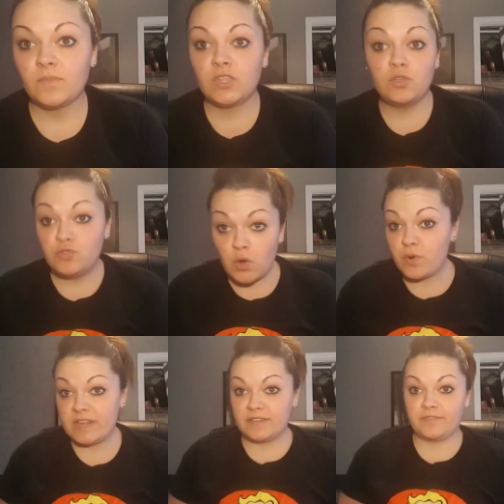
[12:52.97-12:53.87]
You don't
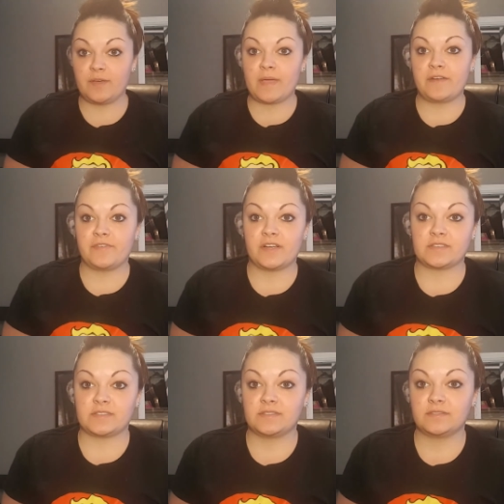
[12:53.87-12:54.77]
need to feel bad for
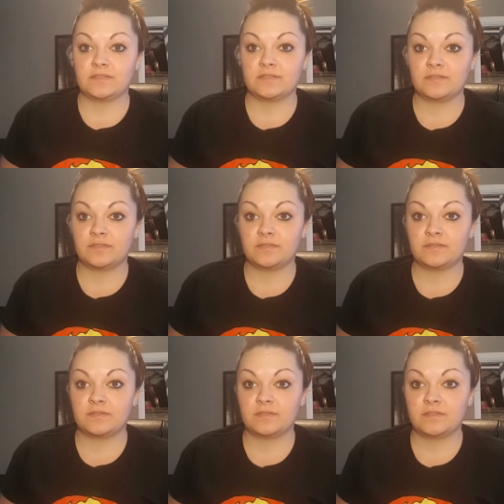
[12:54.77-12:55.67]
us.
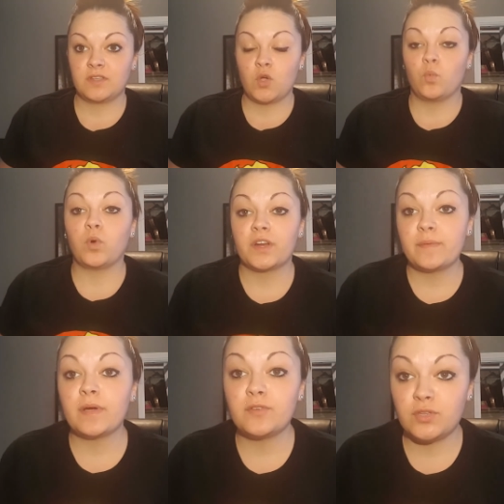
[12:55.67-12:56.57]
Worry
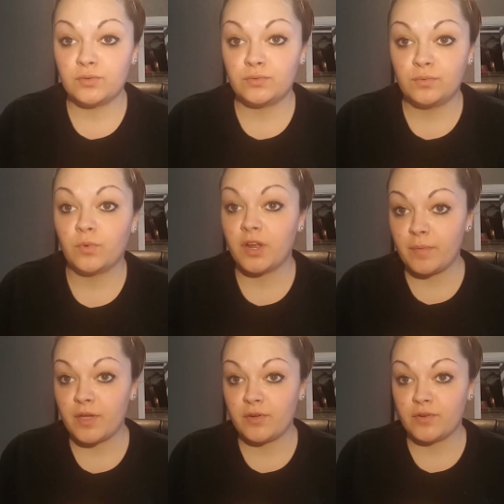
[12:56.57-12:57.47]
about you, worry
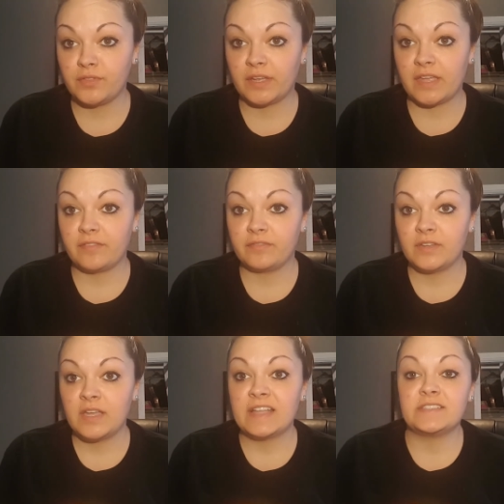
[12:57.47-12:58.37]
about your own life,
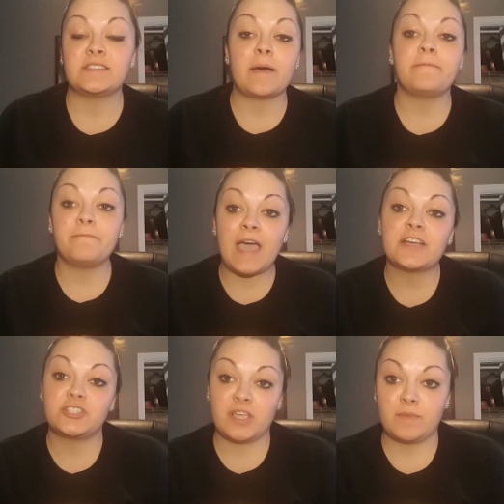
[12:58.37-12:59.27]
and stop
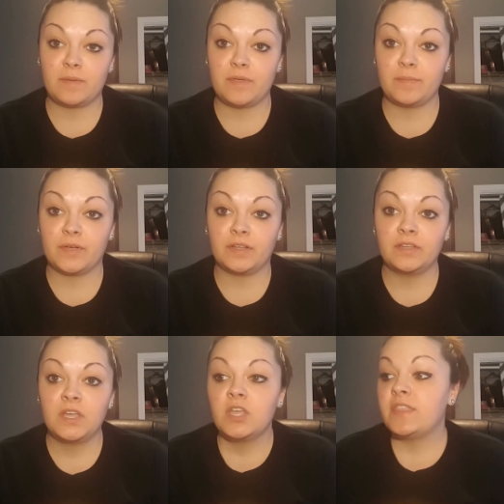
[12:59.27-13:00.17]
fat shaming people.
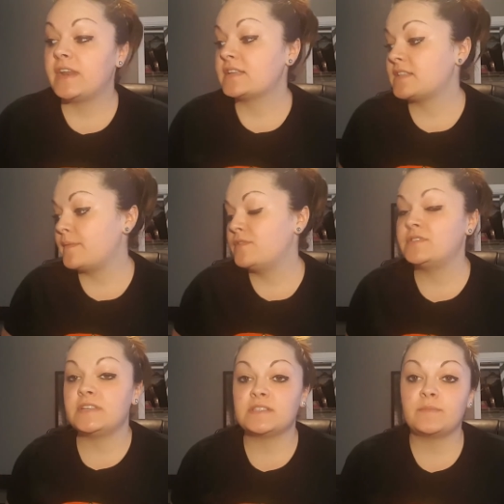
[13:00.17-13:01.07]
The next time you
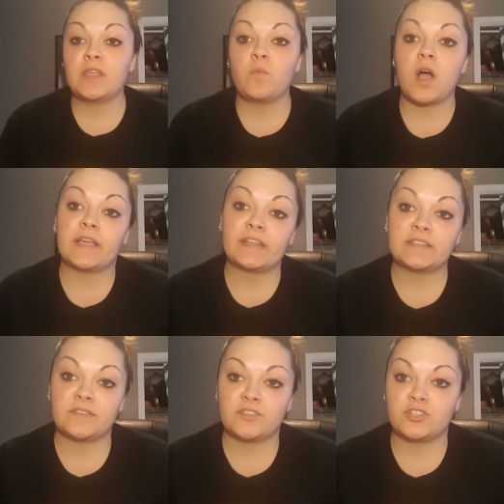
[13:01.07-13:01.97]
see somebody walking
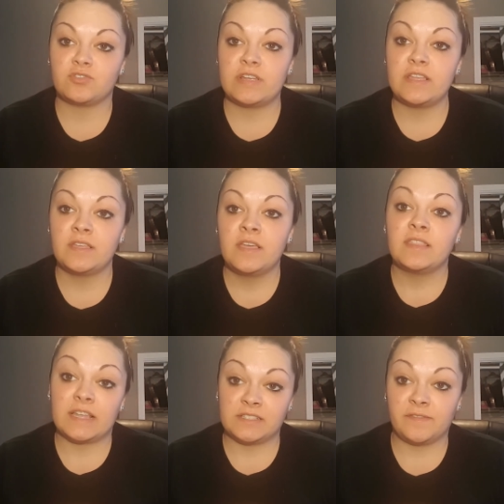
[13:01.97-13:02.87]
down the street
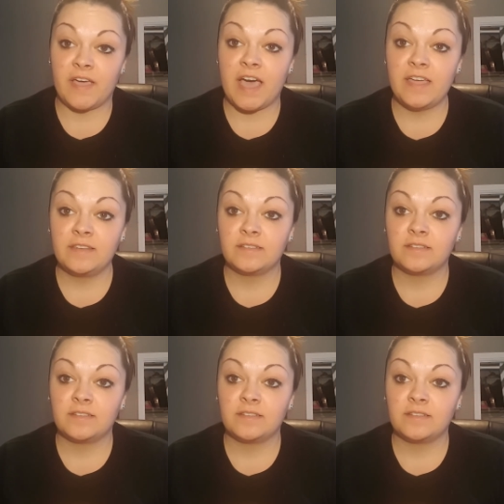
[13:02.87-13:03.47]
that's fat,